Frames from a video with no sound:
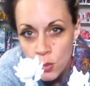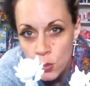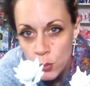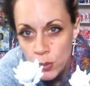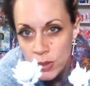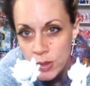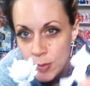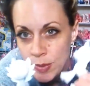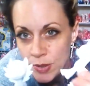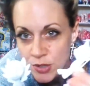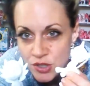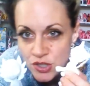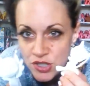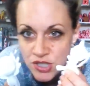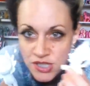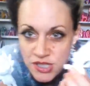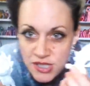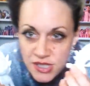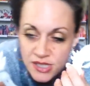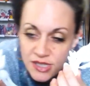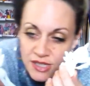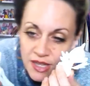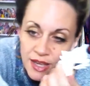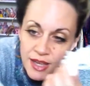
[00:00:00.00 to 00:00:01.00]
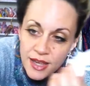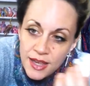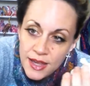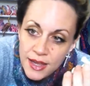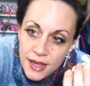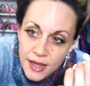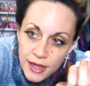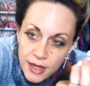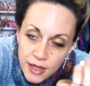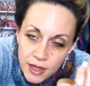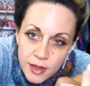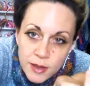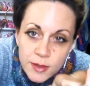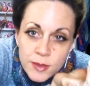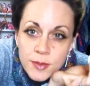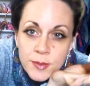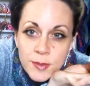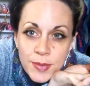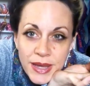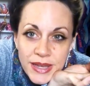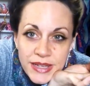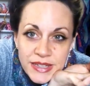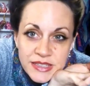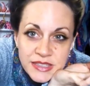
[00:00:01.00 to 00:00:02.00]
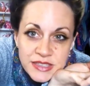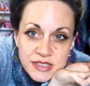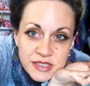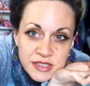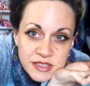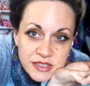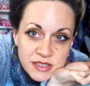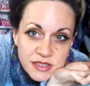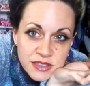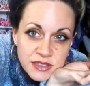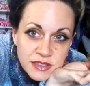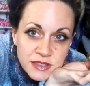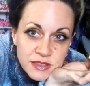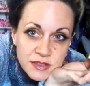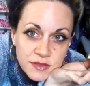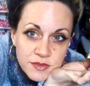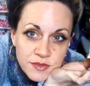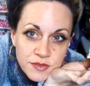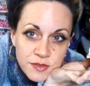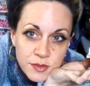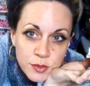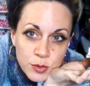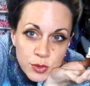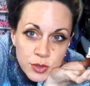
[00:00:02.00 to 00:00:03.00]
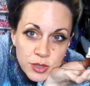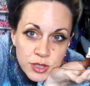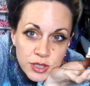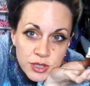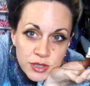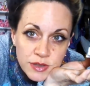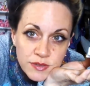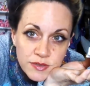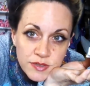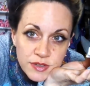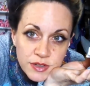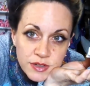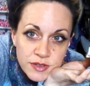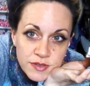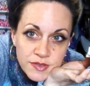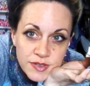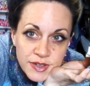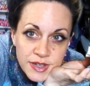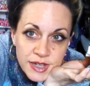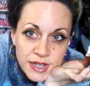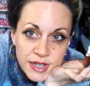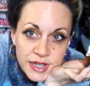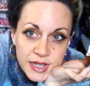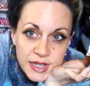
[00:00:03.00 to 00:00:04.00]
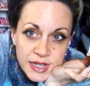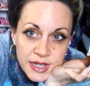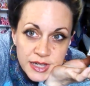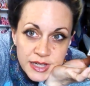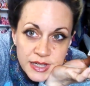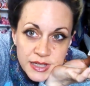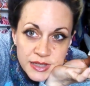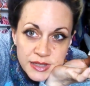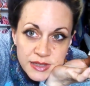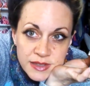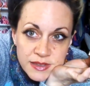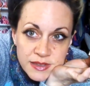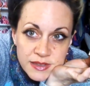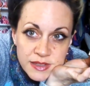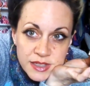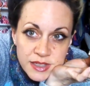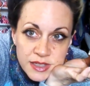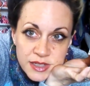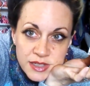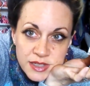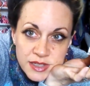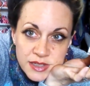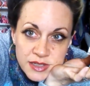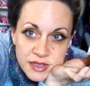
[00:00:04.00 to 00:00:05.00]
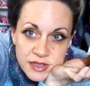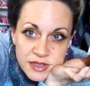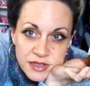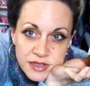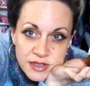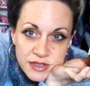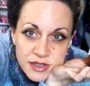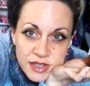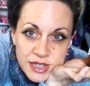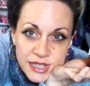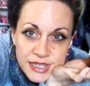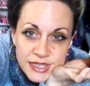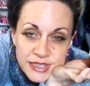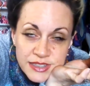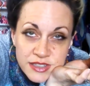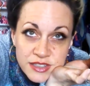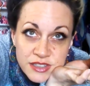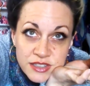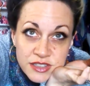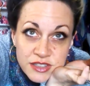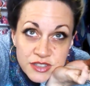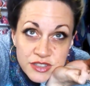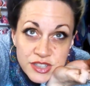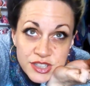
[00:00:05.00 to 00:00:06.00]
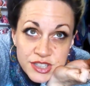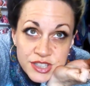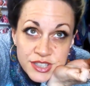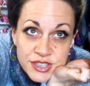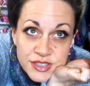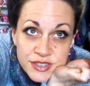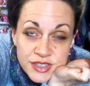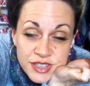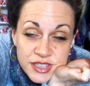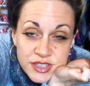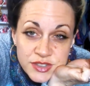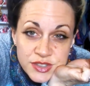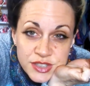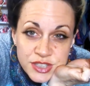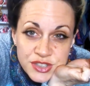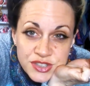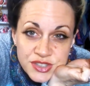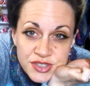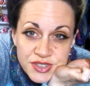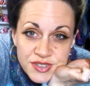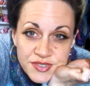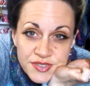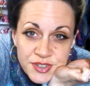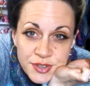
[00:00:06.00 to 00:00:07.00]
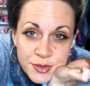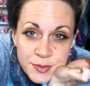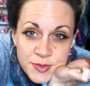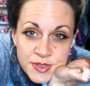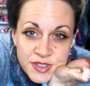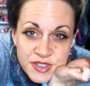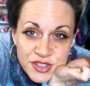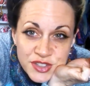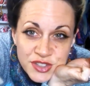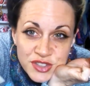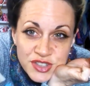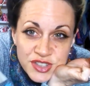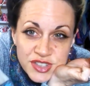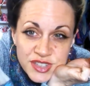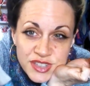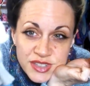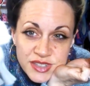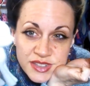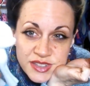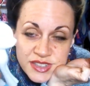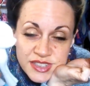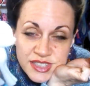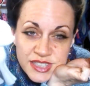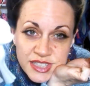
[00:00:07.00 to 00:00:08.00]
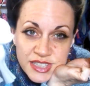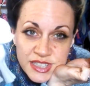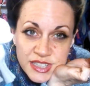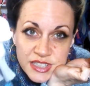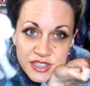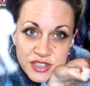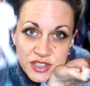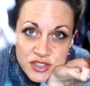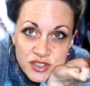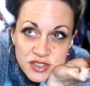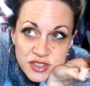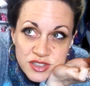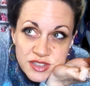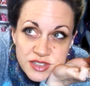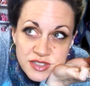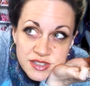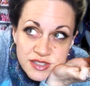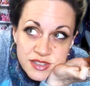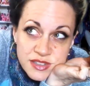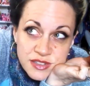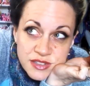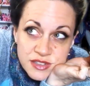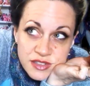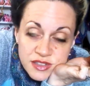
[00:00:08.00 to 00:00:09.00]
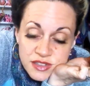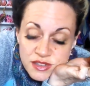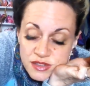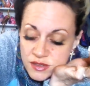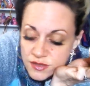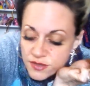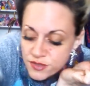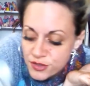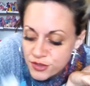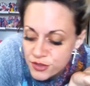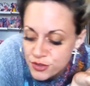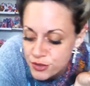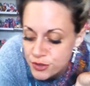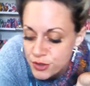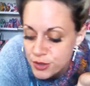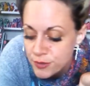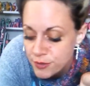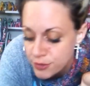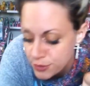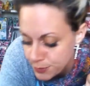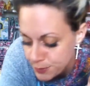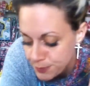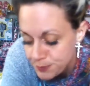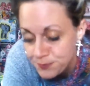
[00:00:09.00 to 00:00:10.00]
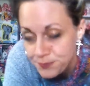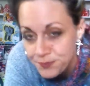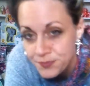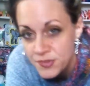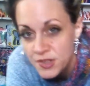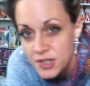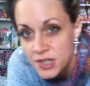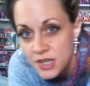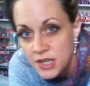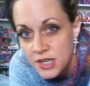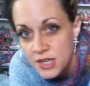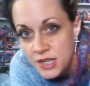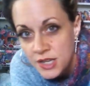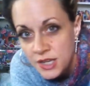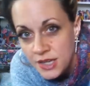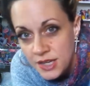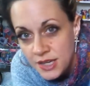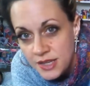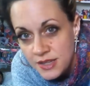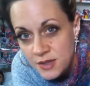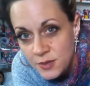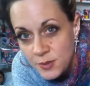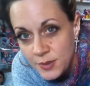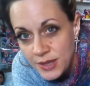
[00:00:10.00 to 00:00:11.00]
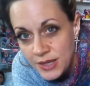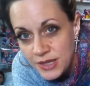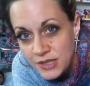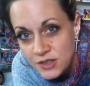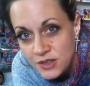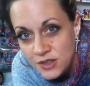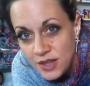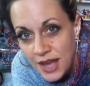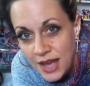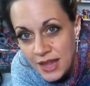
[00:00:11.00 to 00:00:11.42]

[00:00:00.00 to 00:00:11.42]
We purchased a Pegasus for Vertife, and this light's no good. I don't usually film this early in the day, and usually the sun's a little further over. And then we got a little